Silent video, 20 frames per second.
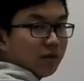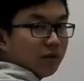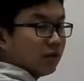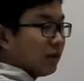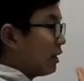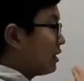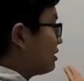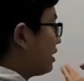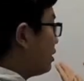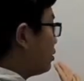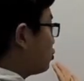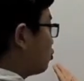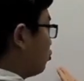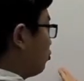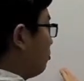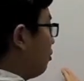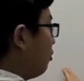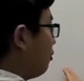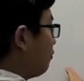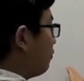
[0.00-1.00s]
extends to
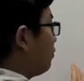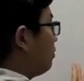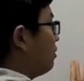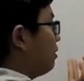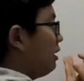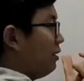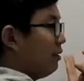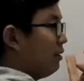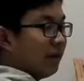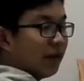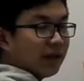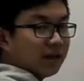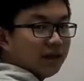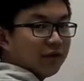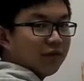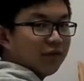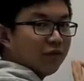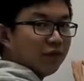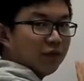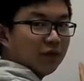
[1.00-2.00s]
both negative
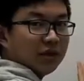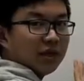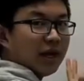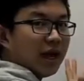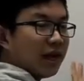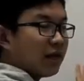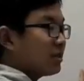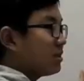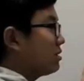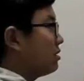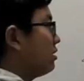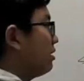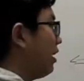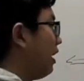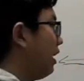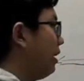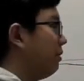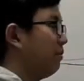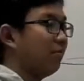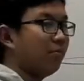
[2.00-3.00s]
infinity x
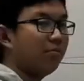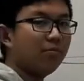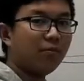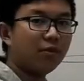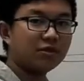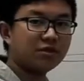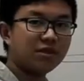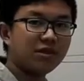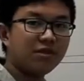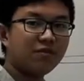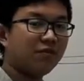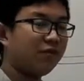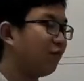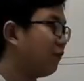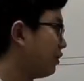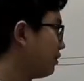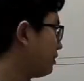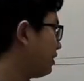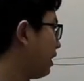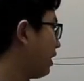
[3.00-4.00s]
and positive
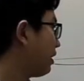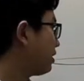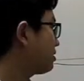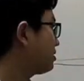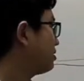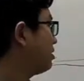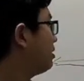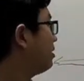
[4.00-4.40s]
infinity x,